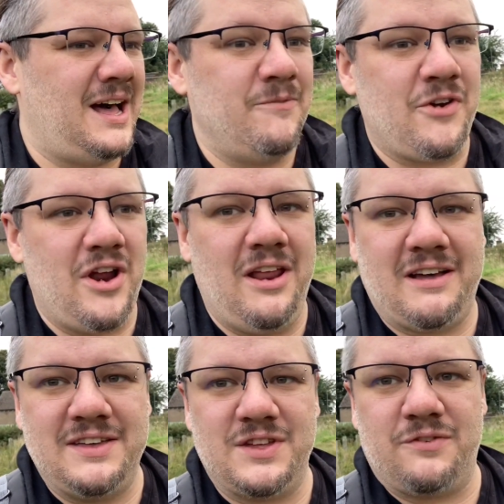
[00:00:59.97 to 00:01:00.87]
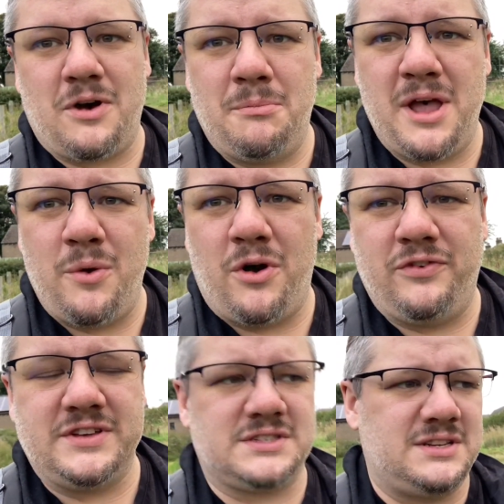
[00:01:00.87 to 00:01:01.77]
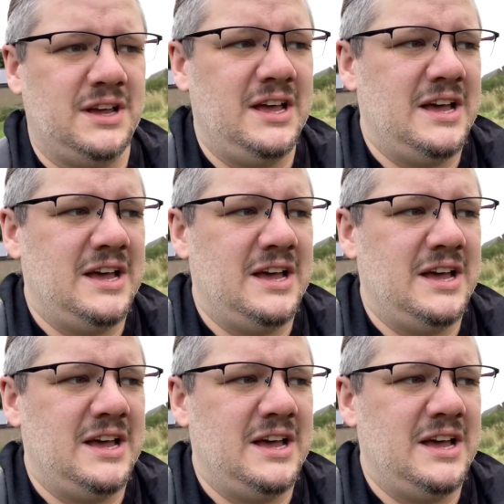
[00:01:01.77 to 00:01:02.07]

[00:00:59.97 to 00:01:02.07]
I'm very lucky that I've got my own office